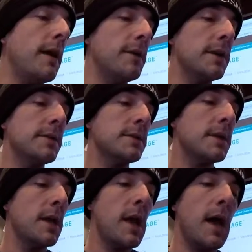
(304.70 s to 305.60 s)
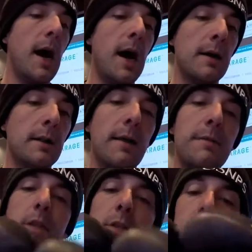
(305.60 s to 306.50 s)
than the Covens.
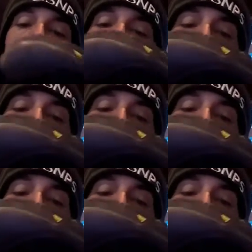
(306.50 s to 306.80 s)
Love this